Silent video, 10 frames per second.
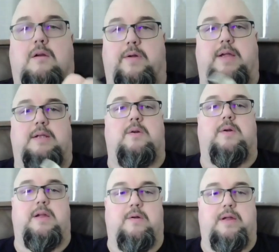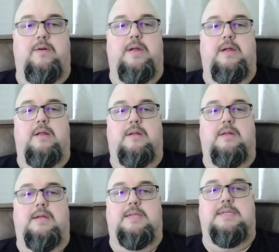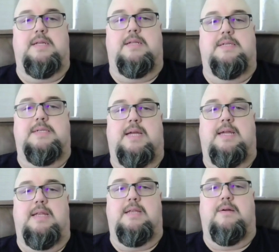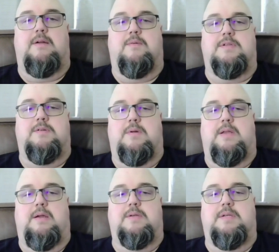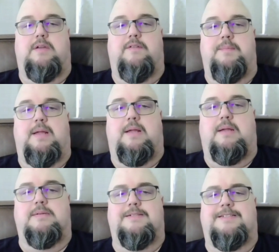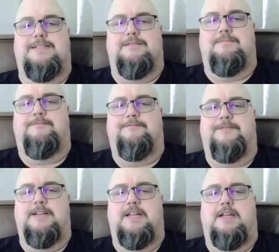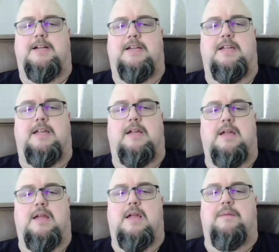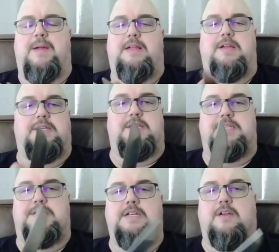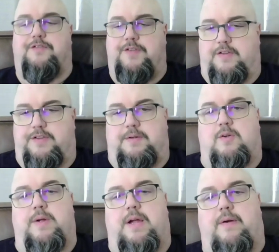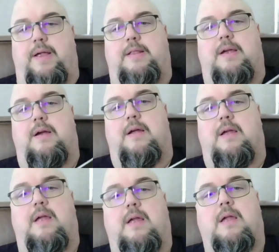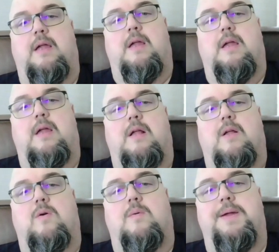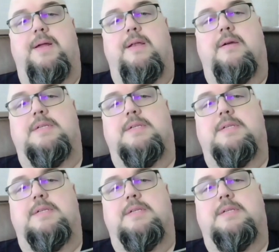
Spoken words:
Great, great, great, great. Let's see. The secondary was the one that was giving me some funky gunky. And you still feel the grit right there. Oh man, there's